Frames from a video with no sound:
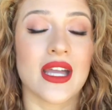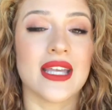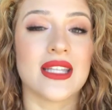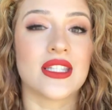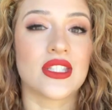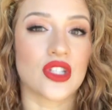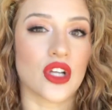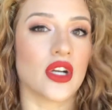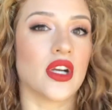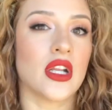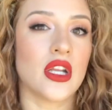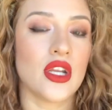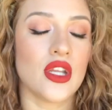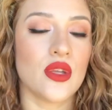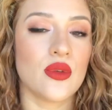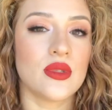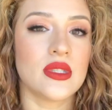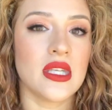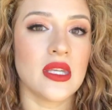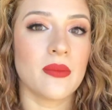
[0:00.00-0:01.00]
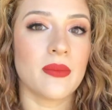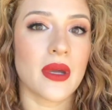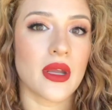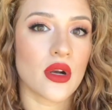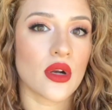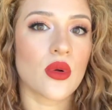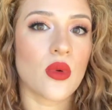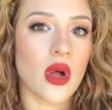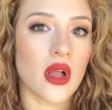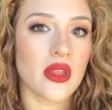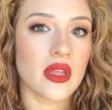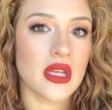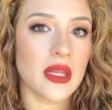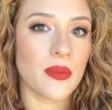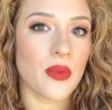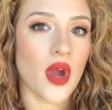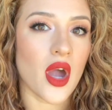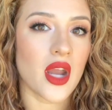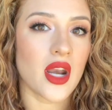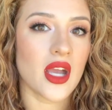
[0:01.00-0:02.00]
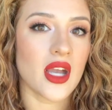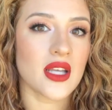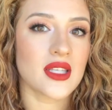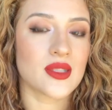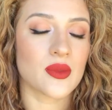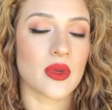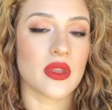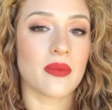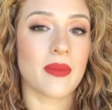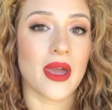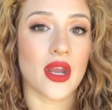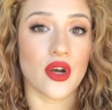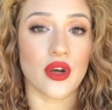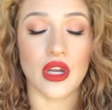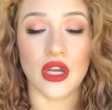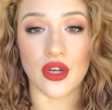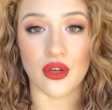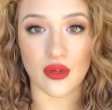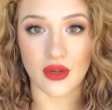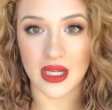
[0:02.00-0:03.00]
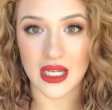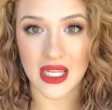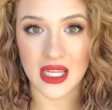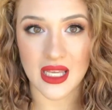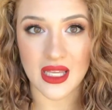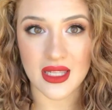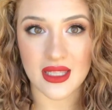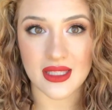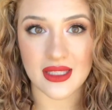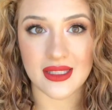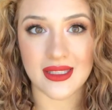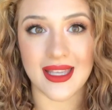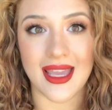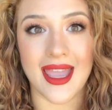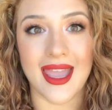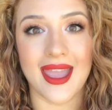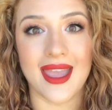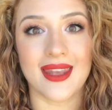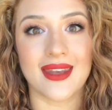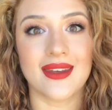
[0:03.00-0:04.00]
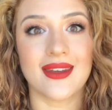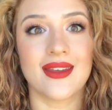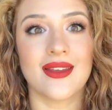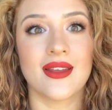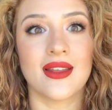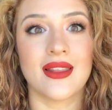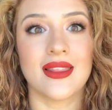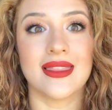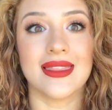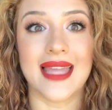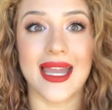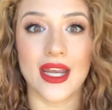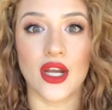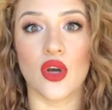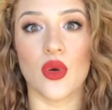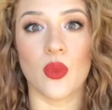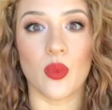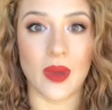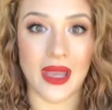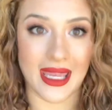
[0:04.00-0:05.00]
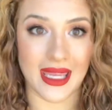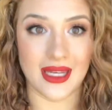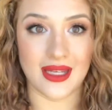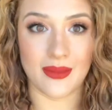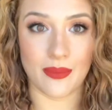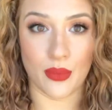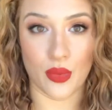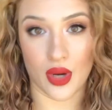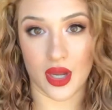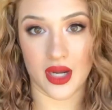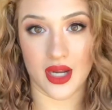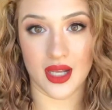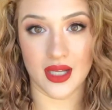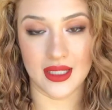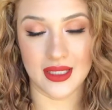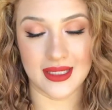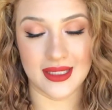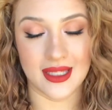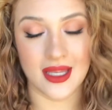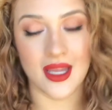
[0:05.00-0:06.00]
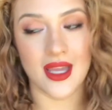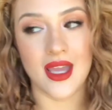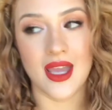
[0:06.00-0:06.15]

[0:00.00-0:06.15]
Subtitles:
I started using better quality products with better ingredients and lighter weight products.